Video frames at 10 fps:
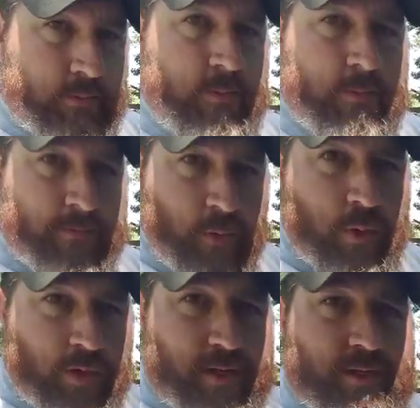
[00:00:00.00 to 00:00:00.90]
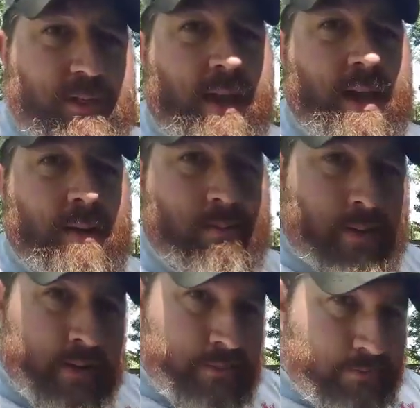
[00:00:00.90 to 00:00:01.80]
for this, and
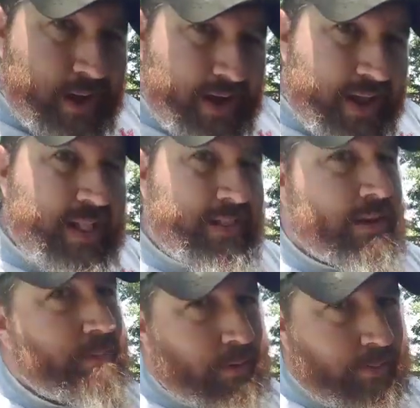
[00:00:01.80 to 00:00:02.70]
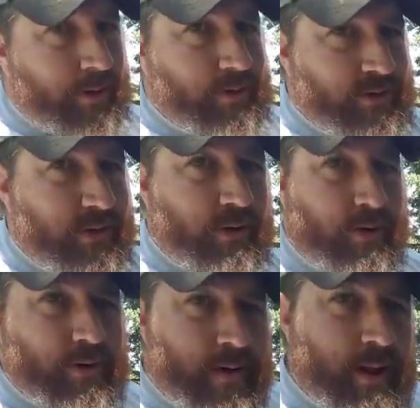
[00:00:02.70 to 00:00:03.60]
buy a little bit bigger
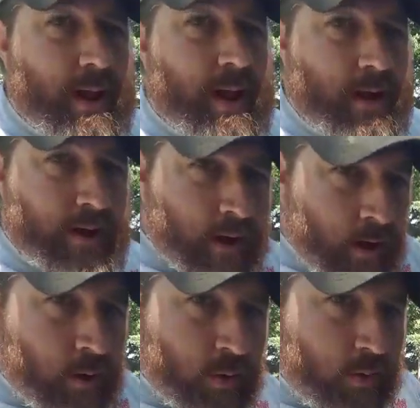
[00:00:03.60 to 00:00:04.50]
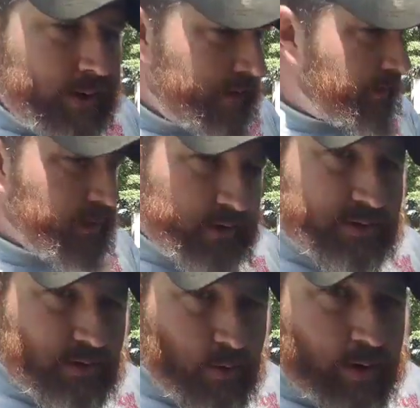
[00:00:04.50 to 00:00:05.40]
generator. I know it costs
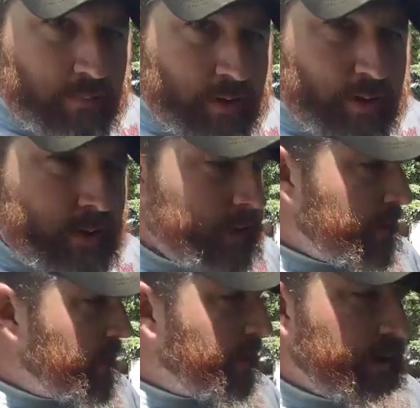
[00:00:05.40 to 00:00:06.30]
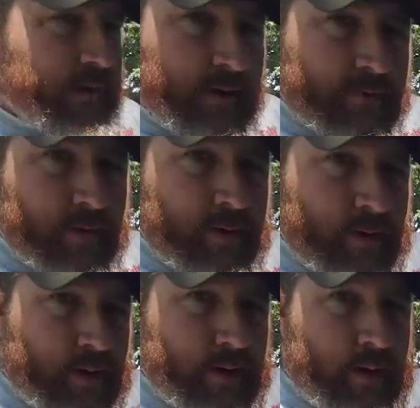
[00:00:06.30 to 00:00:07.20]
quite a bit. However,
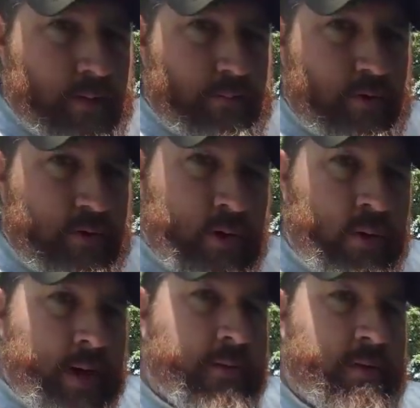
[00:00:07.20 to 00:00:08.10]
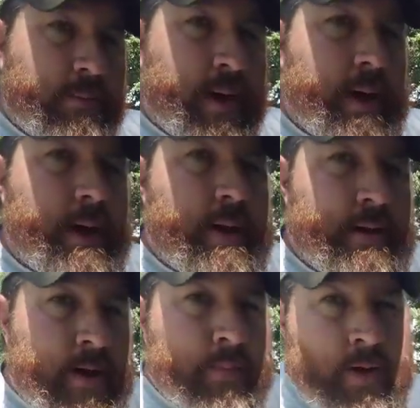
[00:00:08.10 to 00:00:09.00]
you don't have to buy a
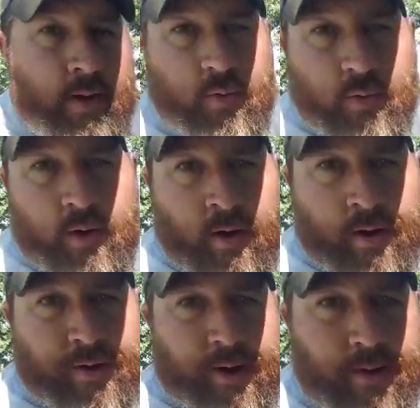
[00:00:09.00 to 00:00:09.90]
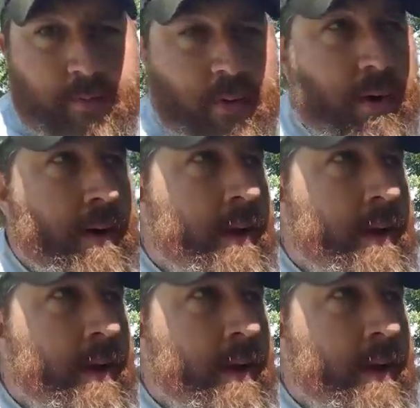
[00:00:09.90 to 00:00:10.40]
Yamaha or Honda anymore.